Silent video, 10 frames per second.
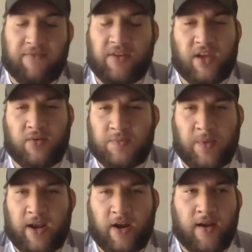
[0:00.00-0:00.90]
Everything was
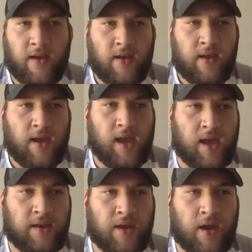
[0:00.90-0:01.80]
better,
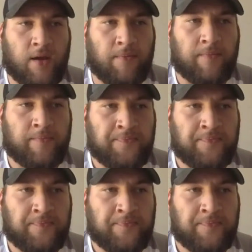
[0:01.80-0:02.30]
and um,